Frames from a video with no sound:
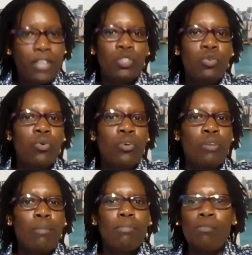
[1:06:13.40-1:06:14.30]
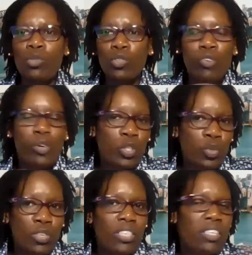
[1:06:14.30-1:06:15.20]
And so remember, yeah. most of our
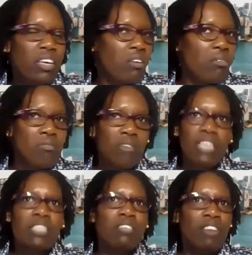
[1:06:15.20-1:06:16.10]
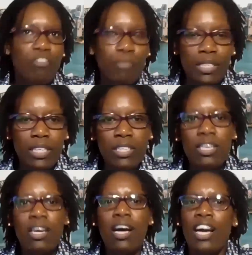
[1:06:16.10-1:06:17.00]
students, around
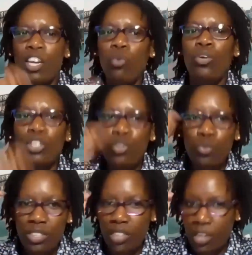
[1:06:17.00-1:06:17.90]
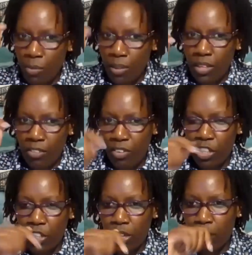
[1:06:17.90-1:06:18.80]
95%, are looking to stay when they
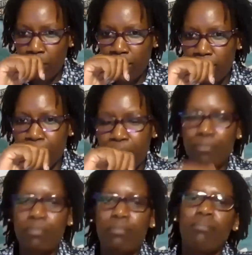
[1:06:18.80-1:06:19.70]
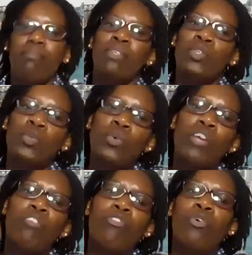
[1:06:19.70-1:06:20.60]
finish campus. So
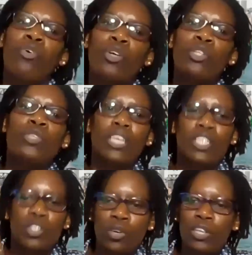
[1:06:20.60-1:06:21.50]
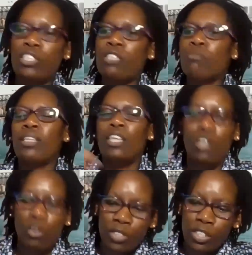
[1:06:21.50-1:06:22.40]
if you're going to take a scholarship and the
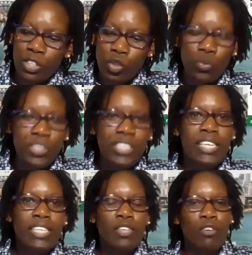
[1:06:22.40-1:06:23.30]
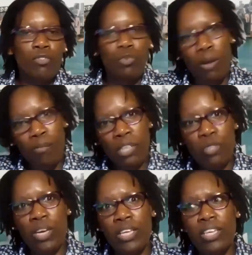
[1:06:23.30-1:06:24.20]
clause is two weeks later, you have to come back
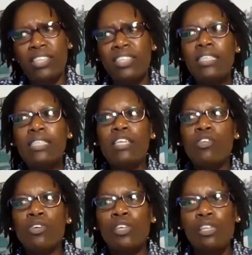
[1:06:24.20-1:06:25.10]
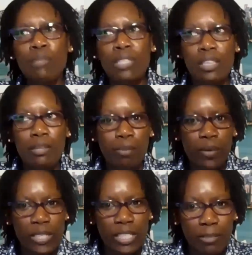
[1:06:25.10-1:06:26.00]
to Kenya, then you're really missing the
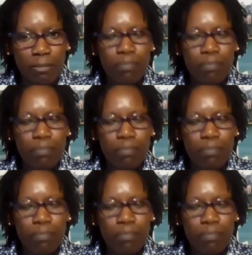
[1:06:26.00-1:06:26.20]
point.